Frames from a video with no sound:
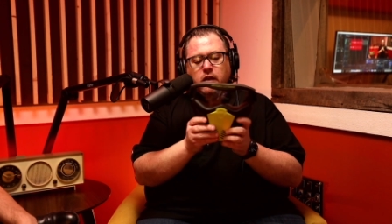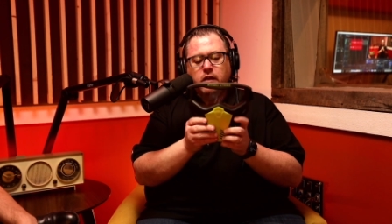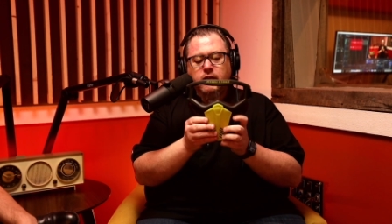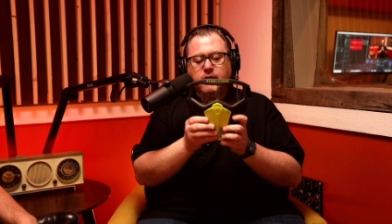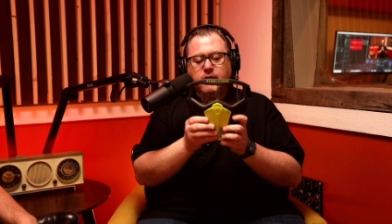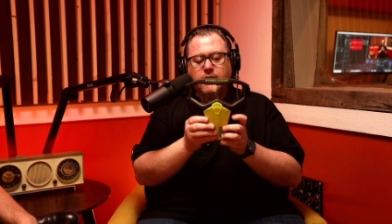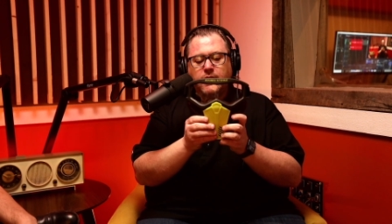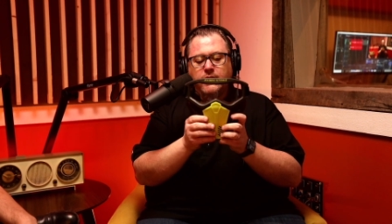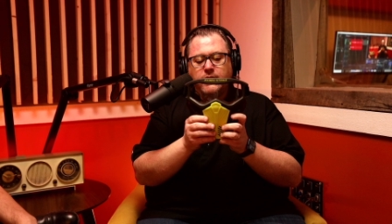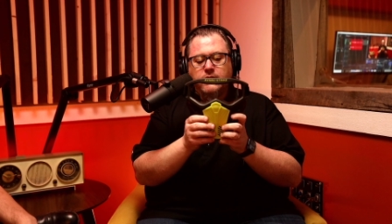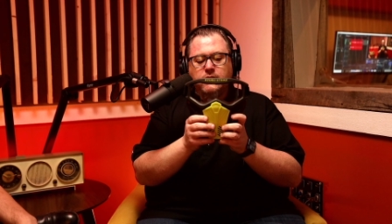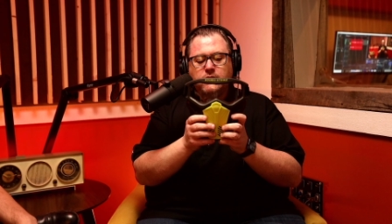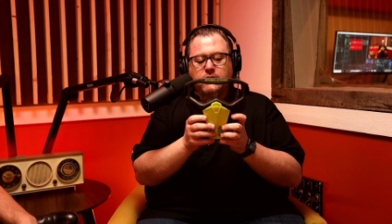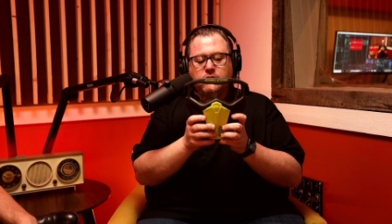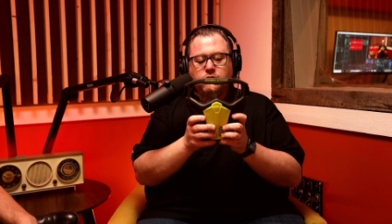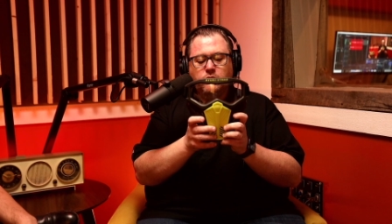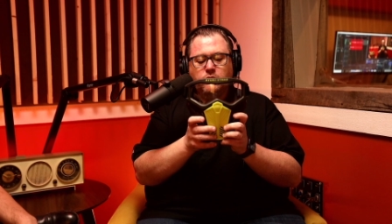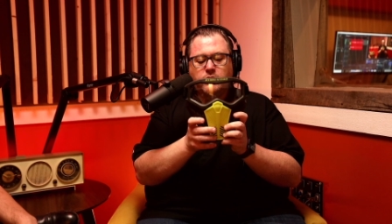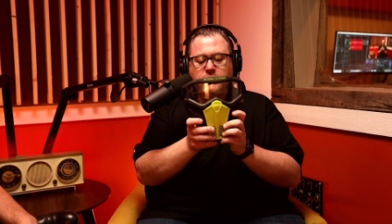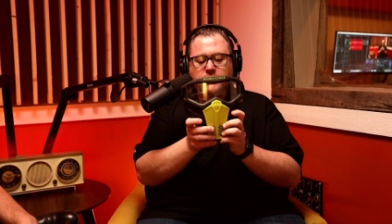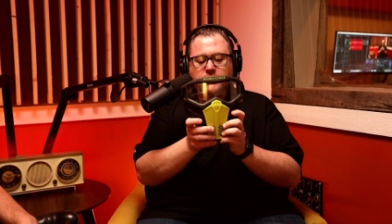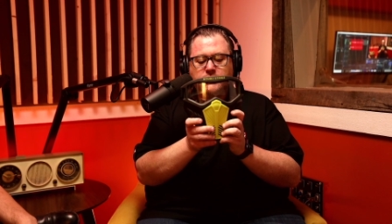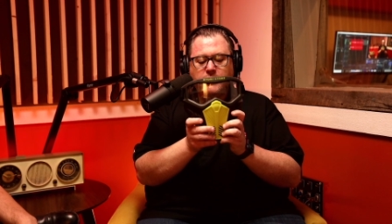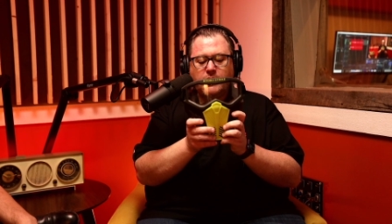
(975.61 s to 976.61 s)
that is
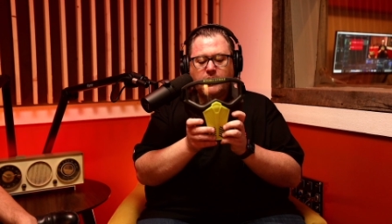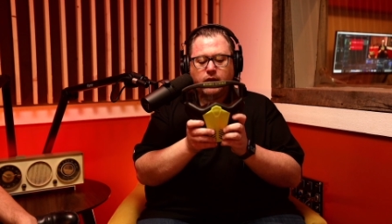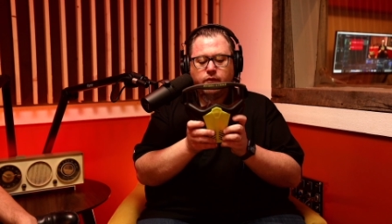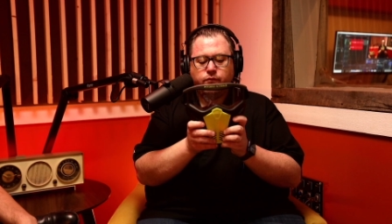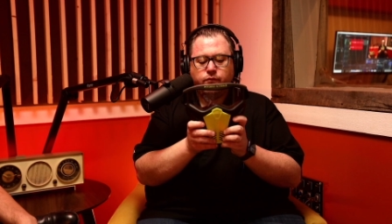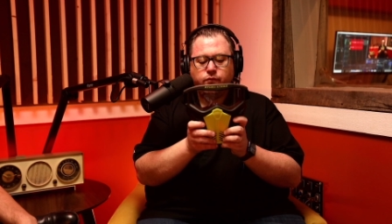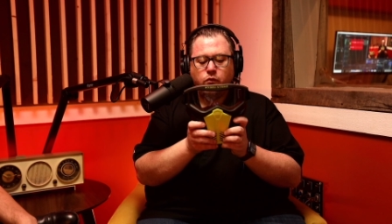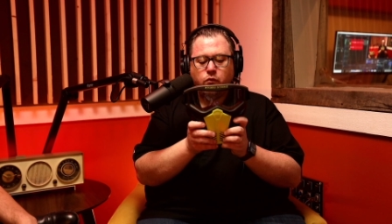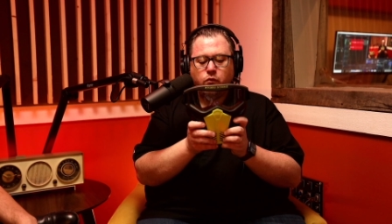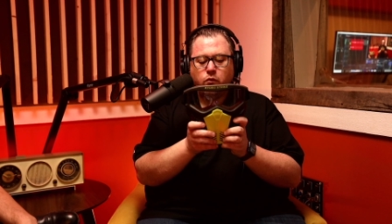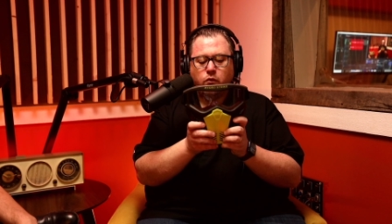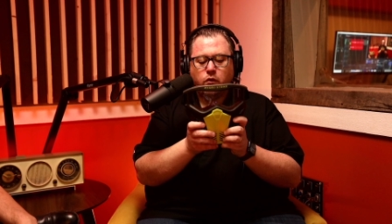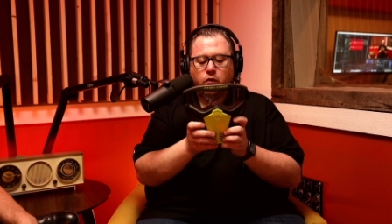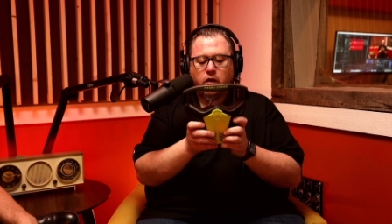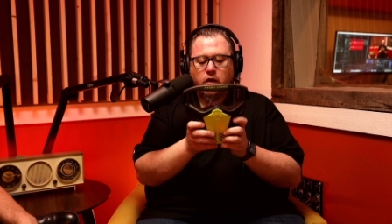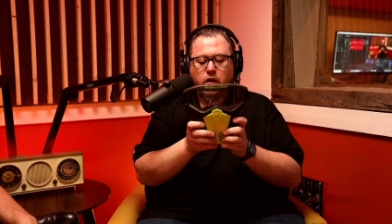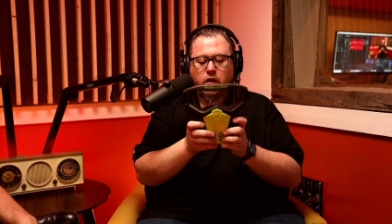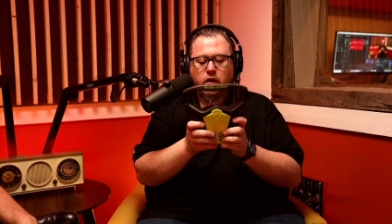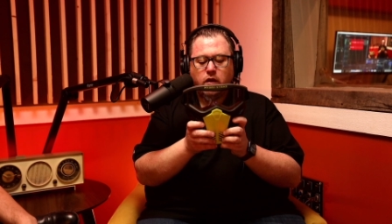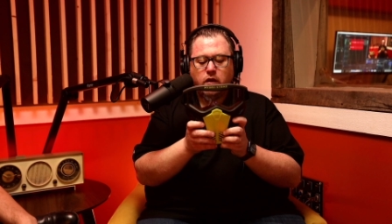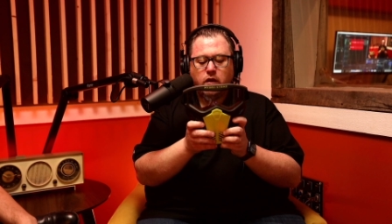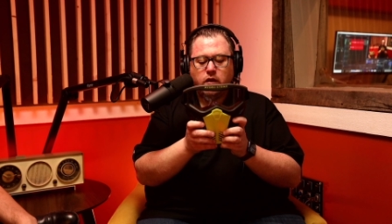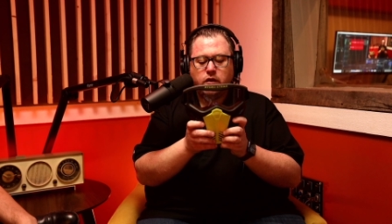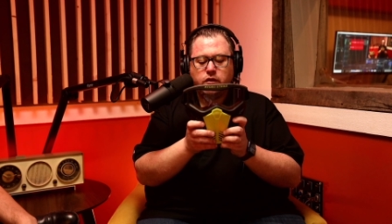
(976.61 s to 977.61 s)
really designed
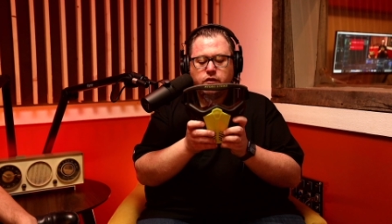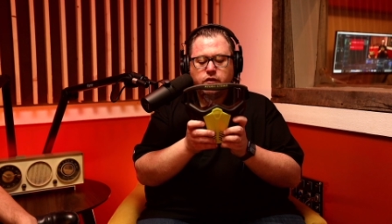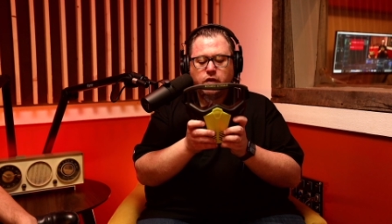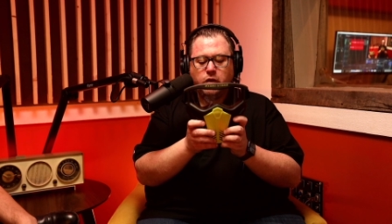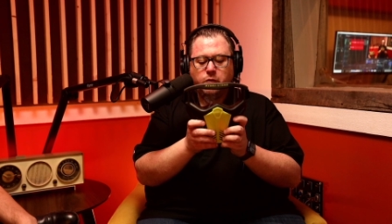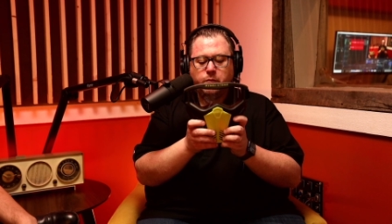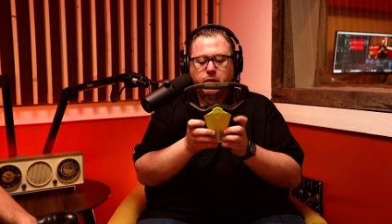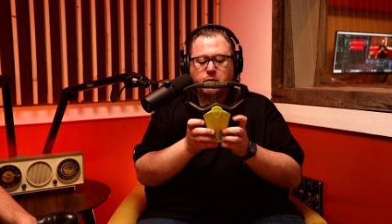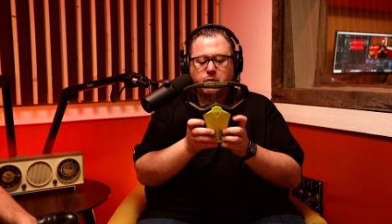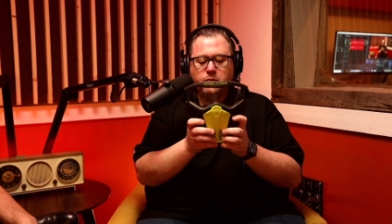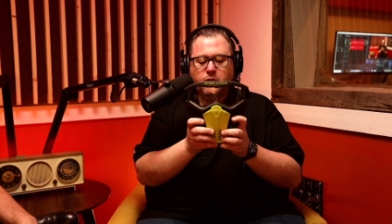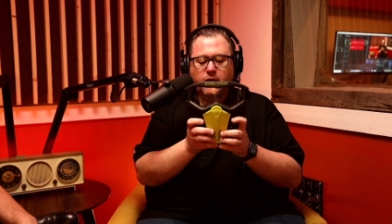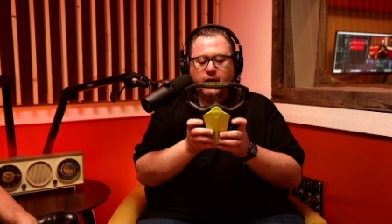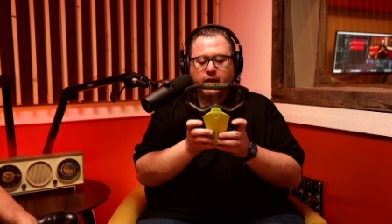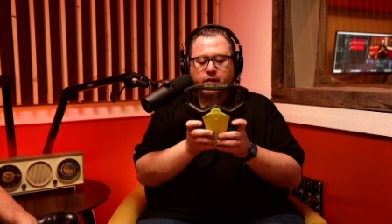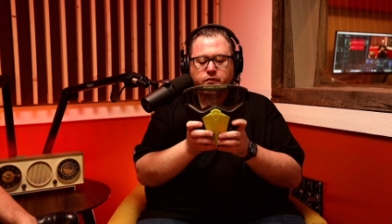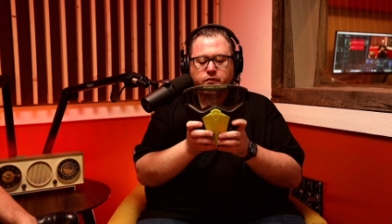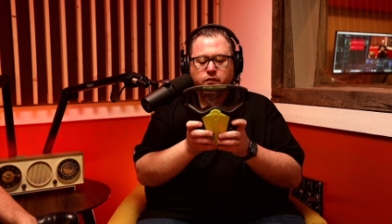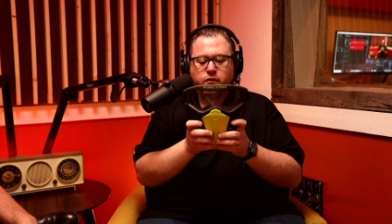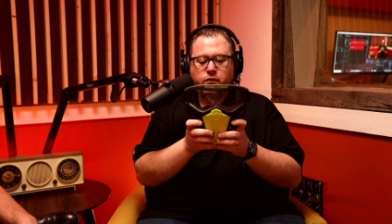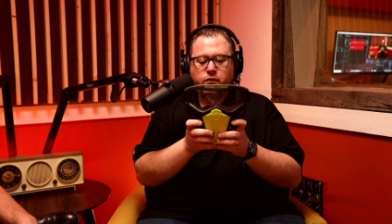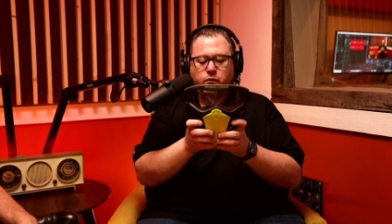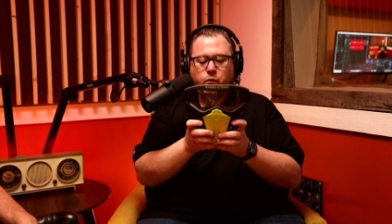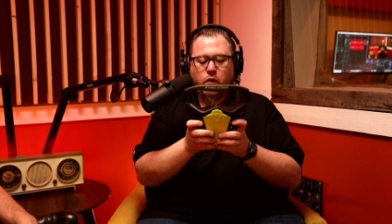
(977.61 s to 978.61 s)
for gel bead
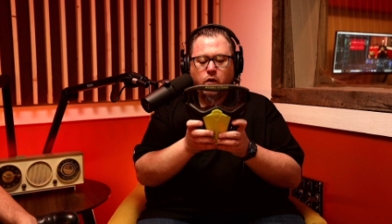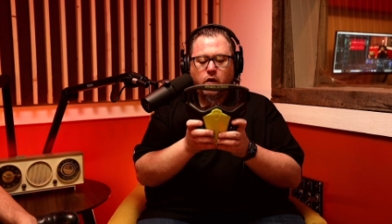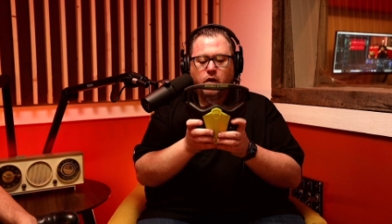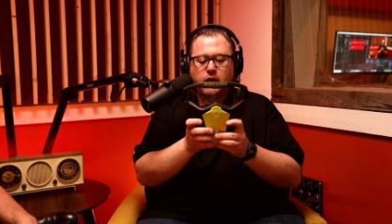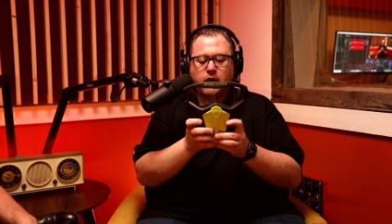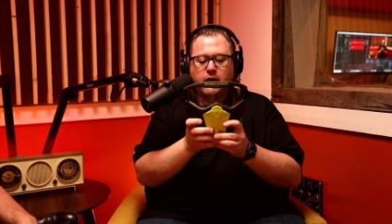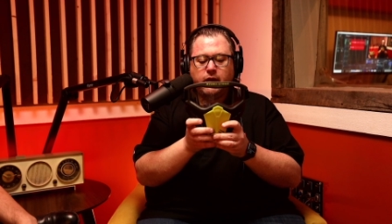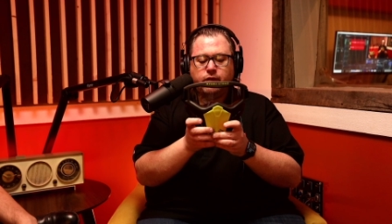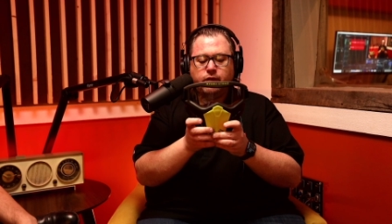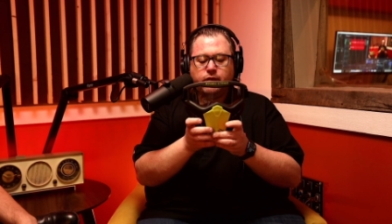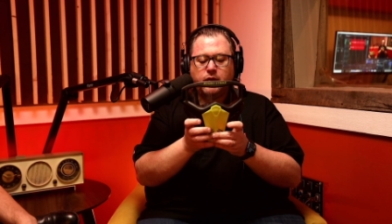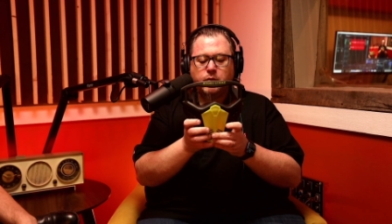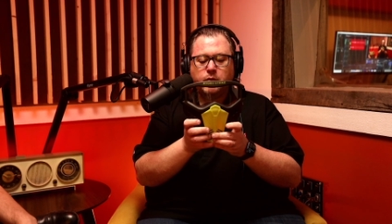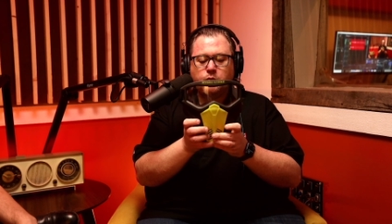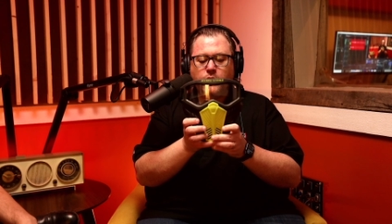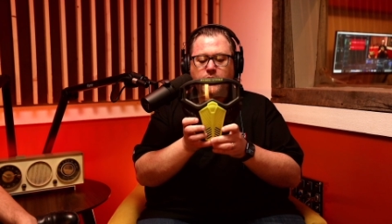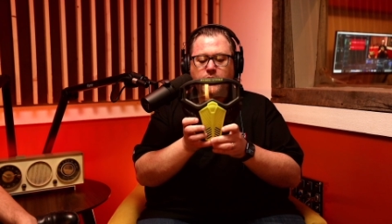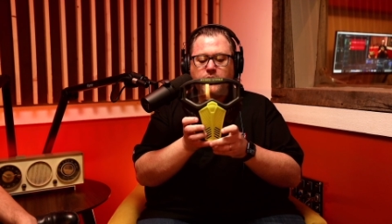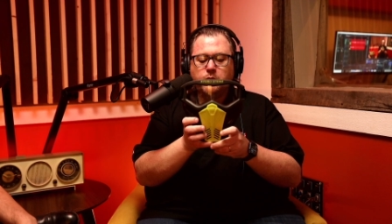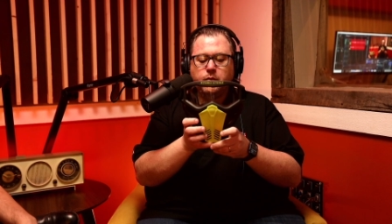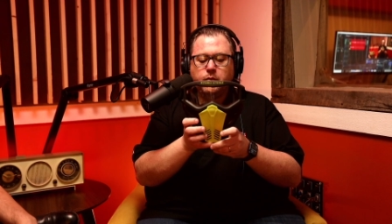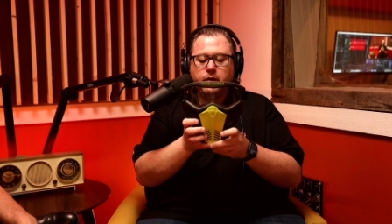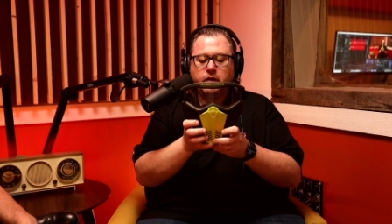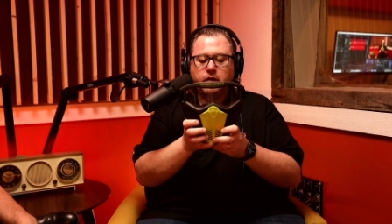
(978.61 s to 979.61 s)
blasters, where it gives you the
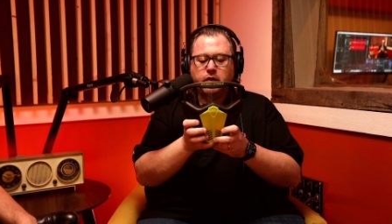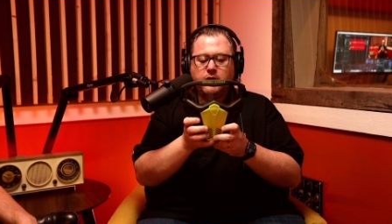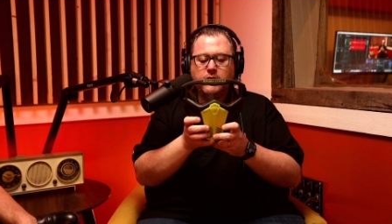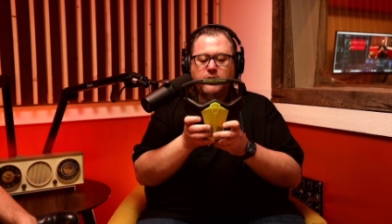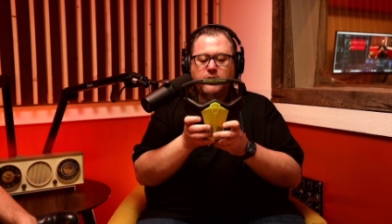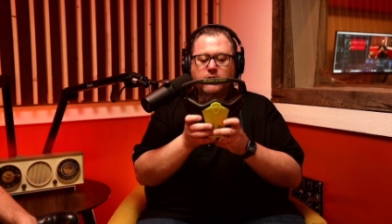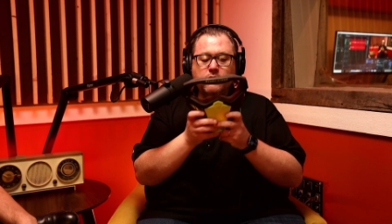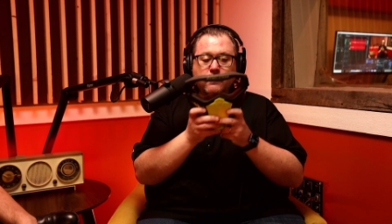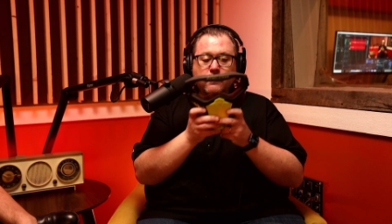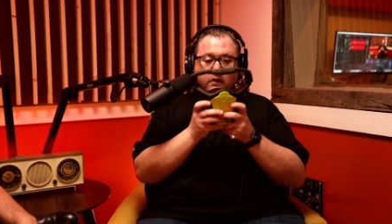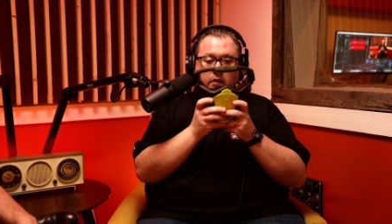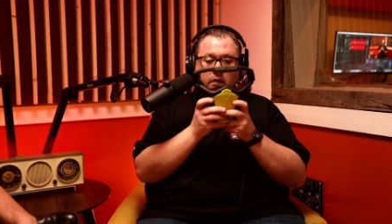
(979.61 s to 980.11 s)
breathability,